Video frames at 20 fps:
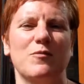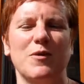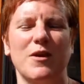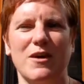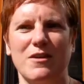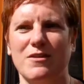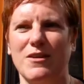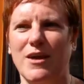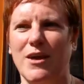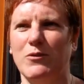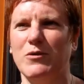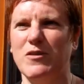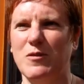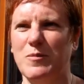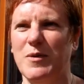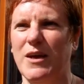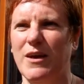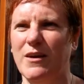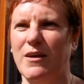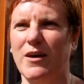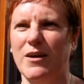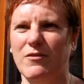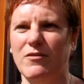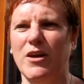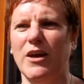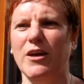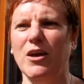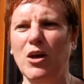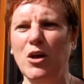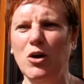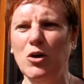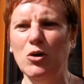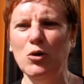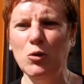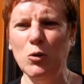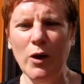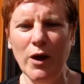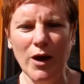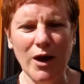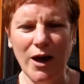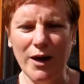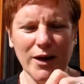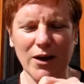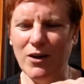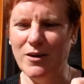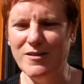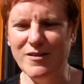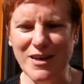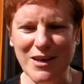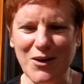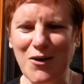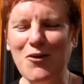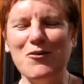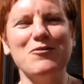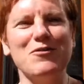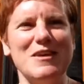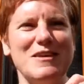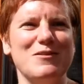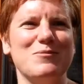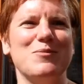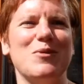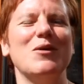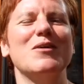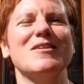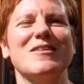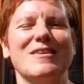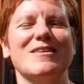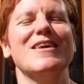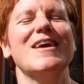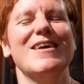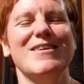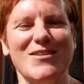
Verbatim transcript: But I think I was a bit kind of like, oh, I can't tick off these yeah. boxes.